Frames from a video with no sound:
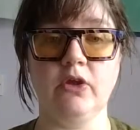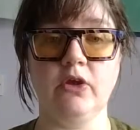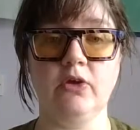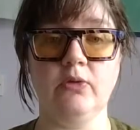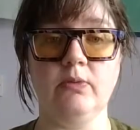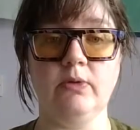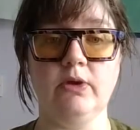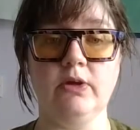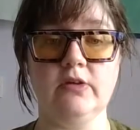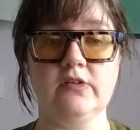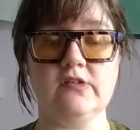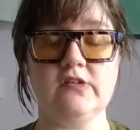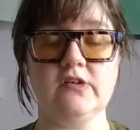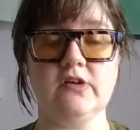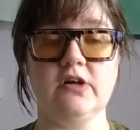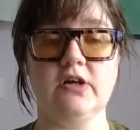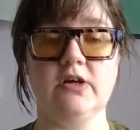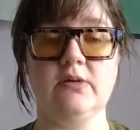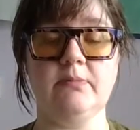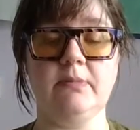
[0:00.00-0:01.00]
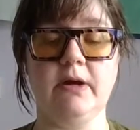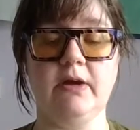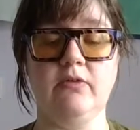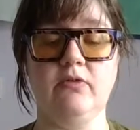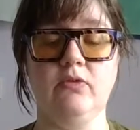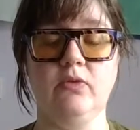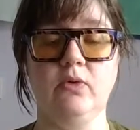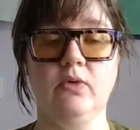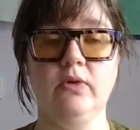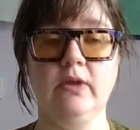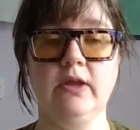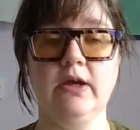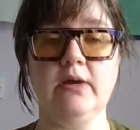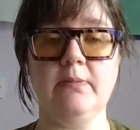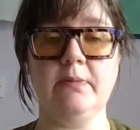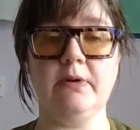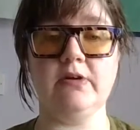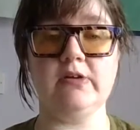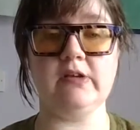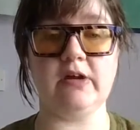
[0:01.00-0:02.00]
we're going to start by rolling
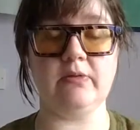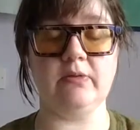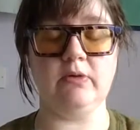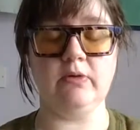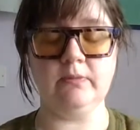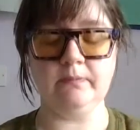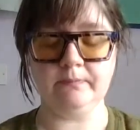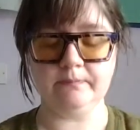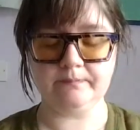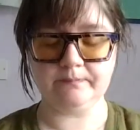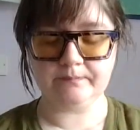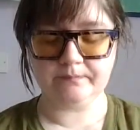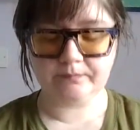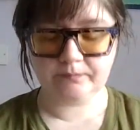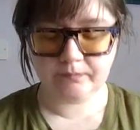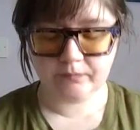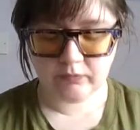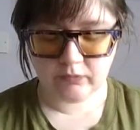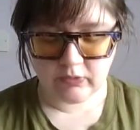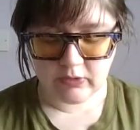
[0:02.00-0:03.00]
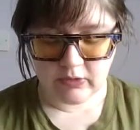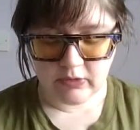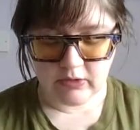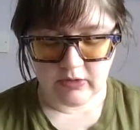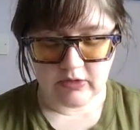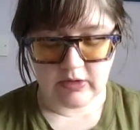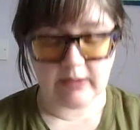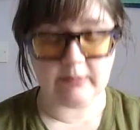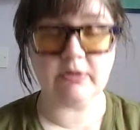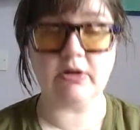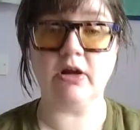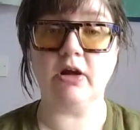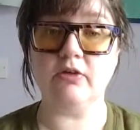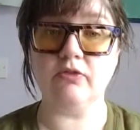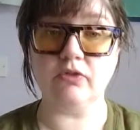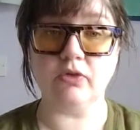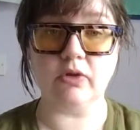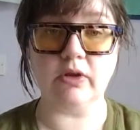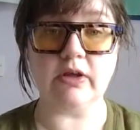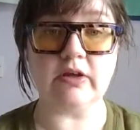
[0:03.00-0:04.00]
up our towel. I'm going to
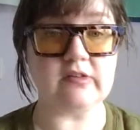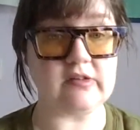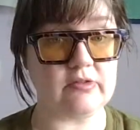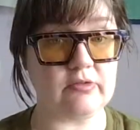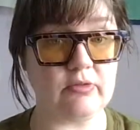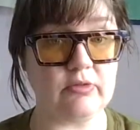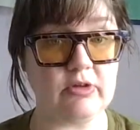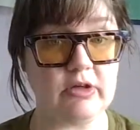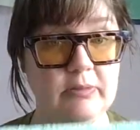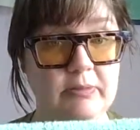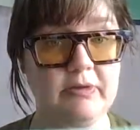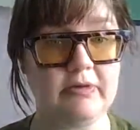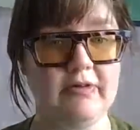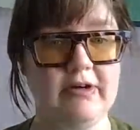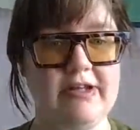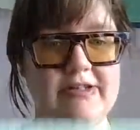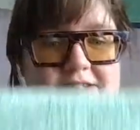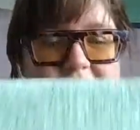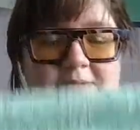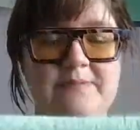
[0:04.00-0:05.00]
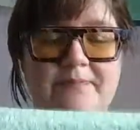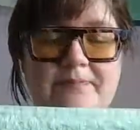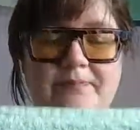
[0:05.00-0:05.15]
unroll it because I rolled it up already.